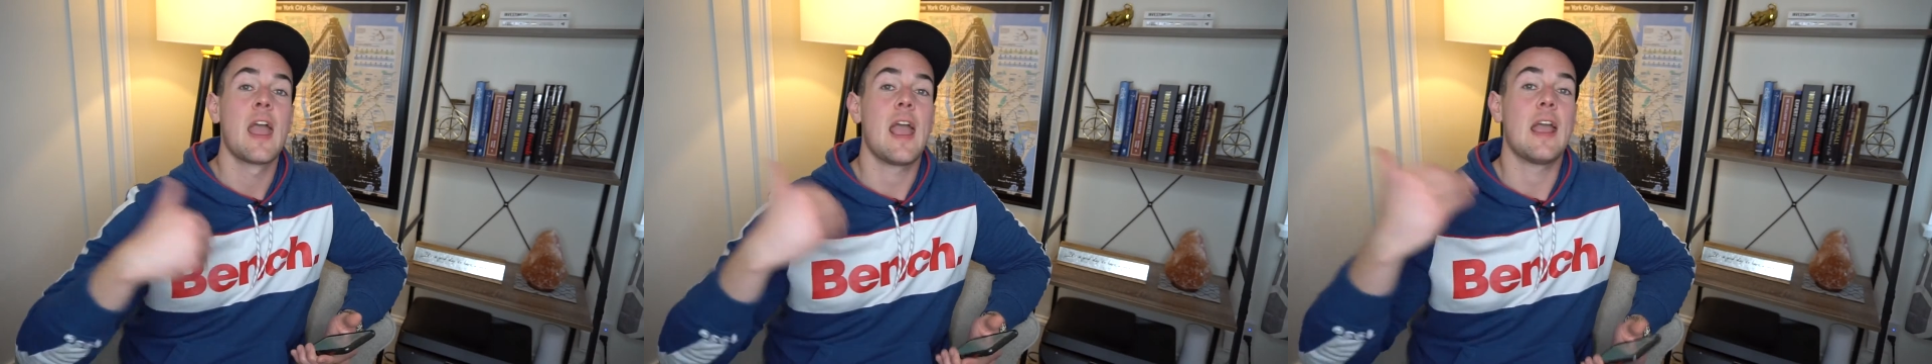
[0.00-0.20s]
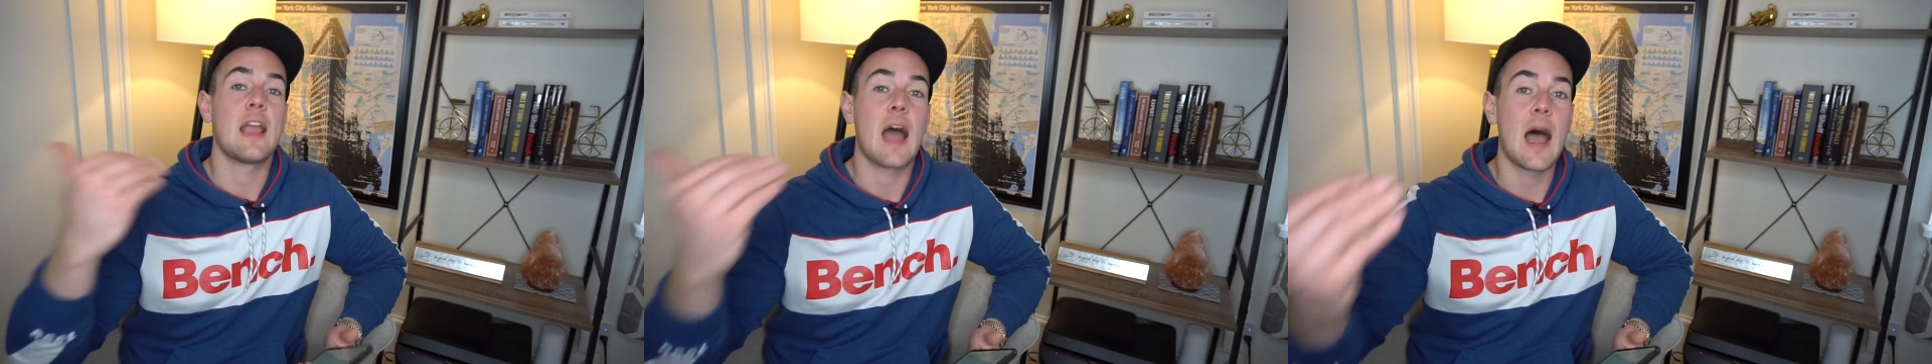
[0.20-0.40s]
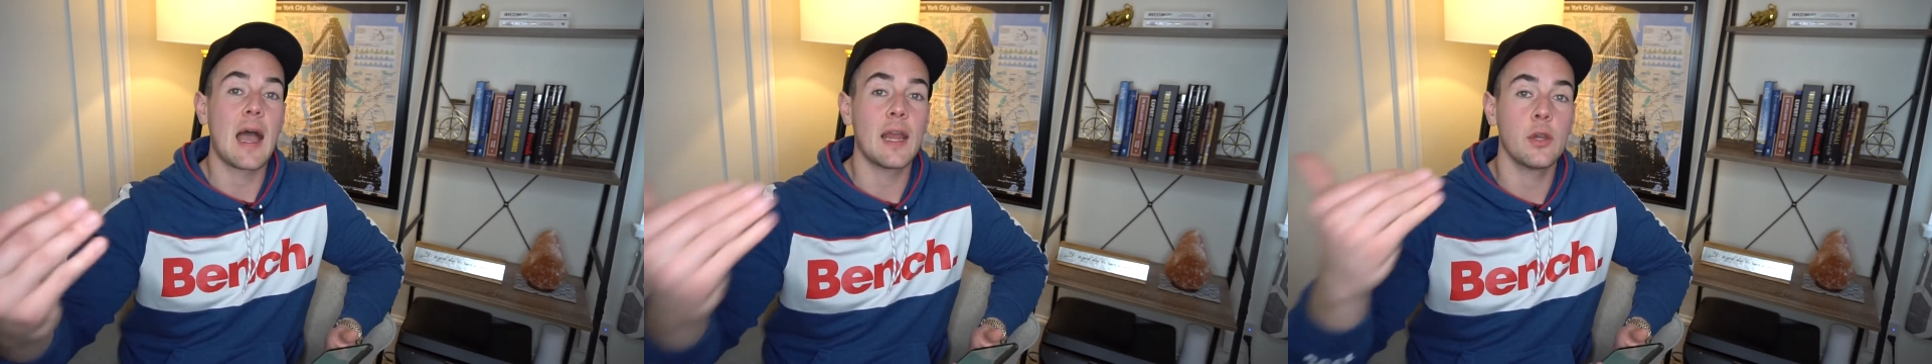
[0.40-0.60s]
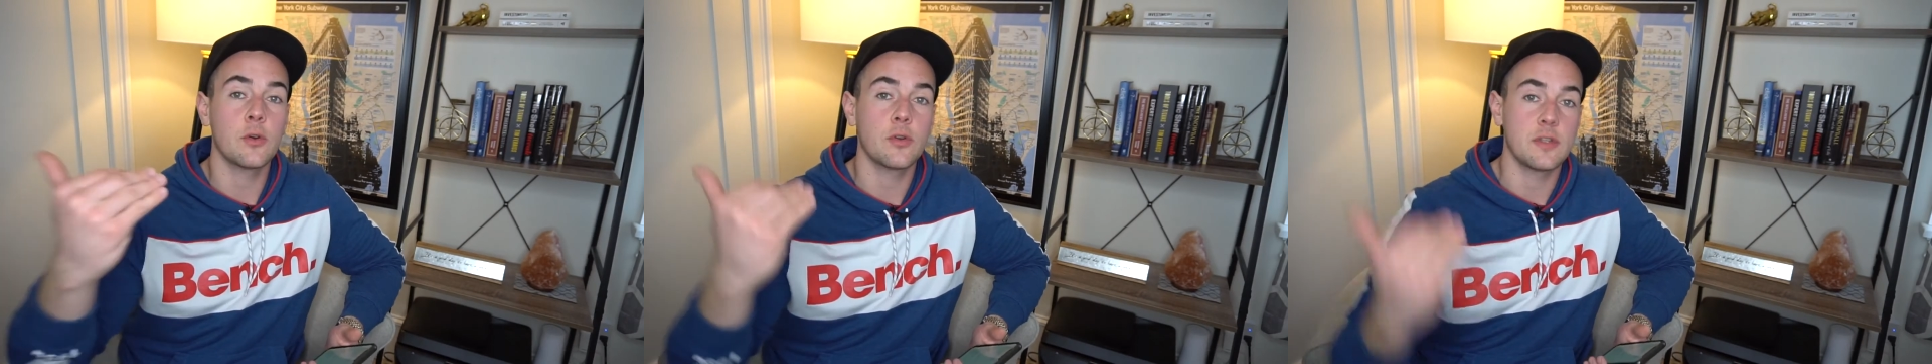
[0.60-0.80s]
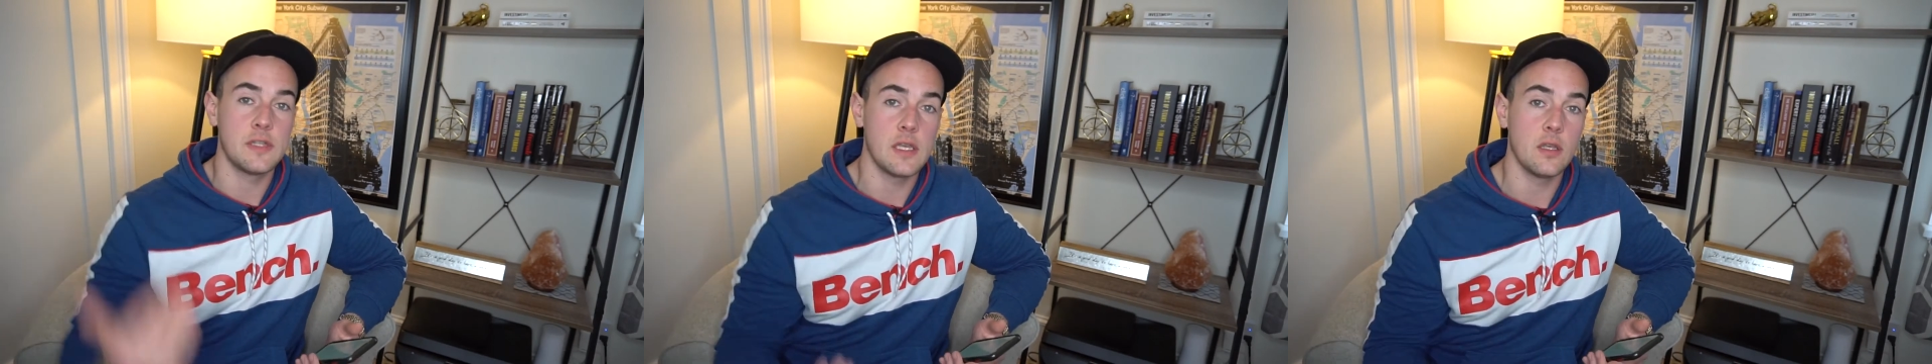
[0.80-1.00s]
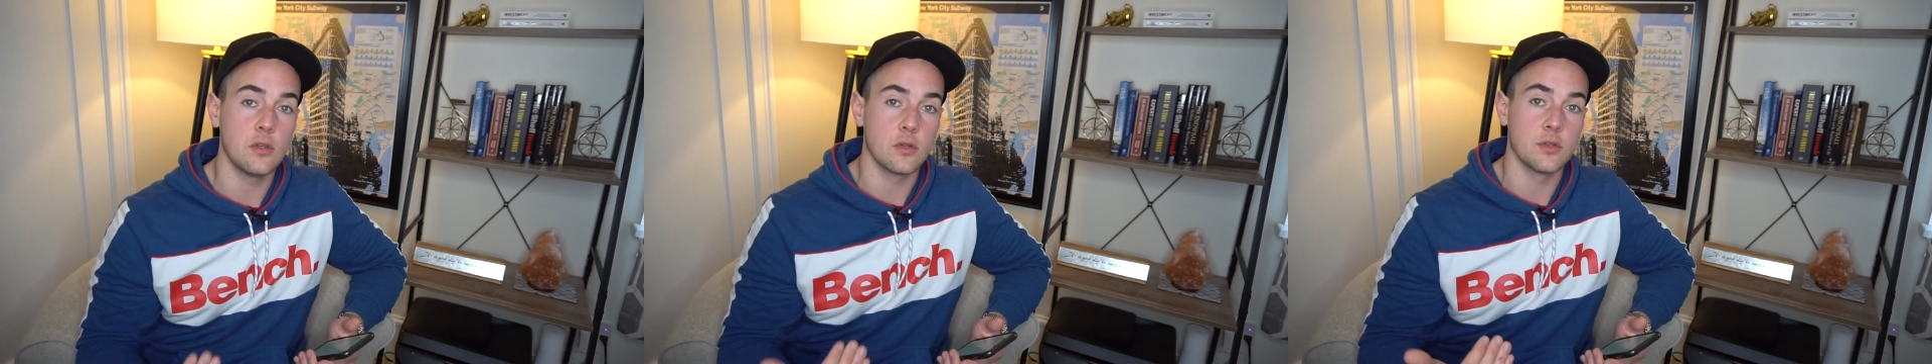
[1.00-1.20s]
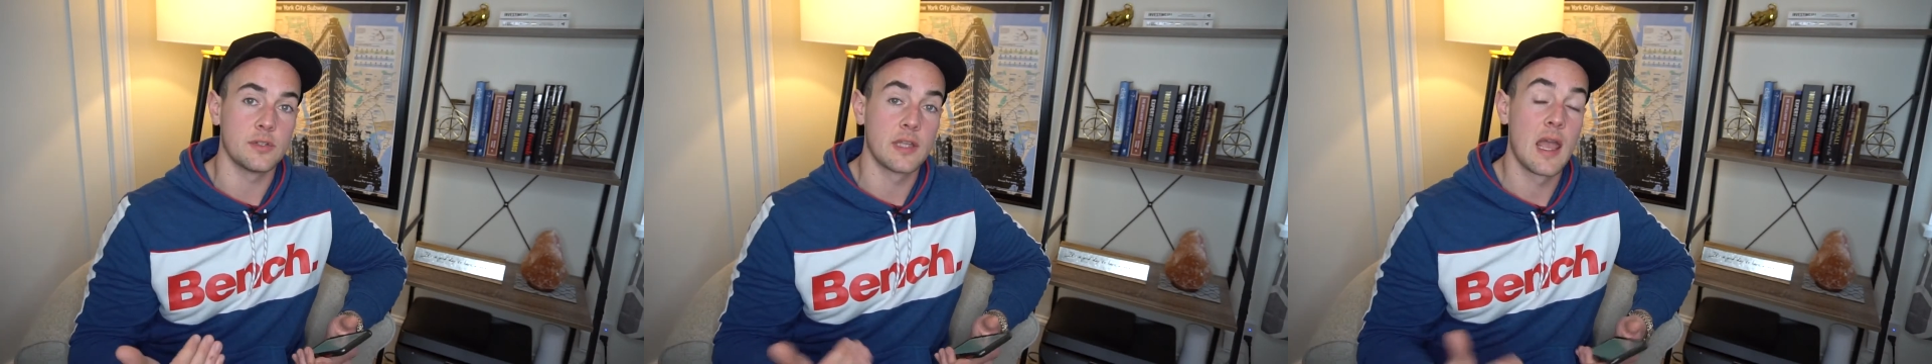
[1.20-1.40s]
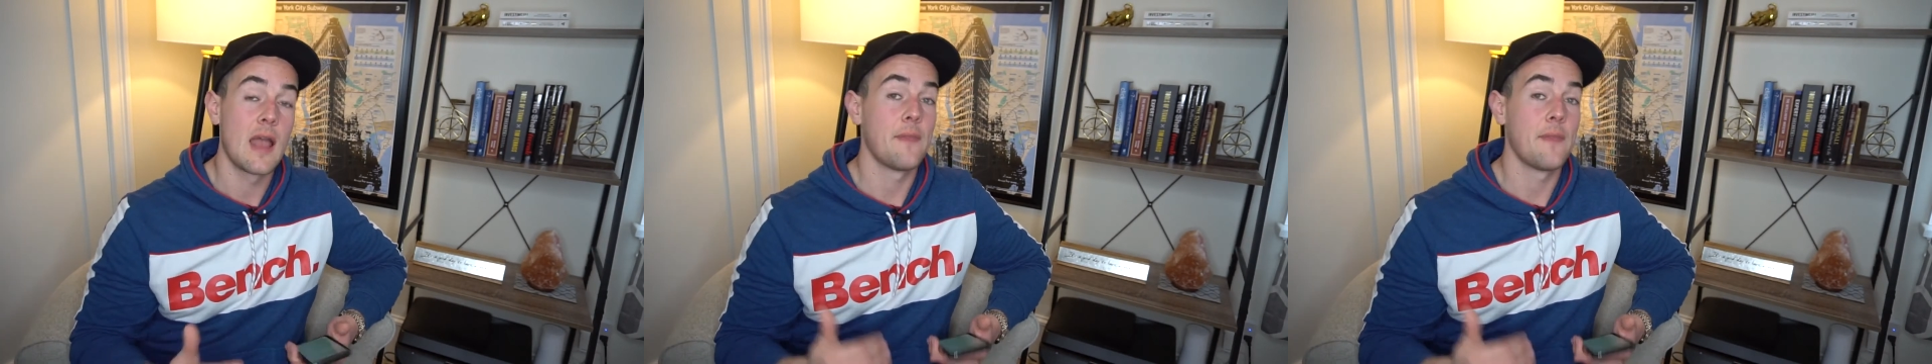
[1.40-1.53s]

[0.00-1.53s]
a higher yield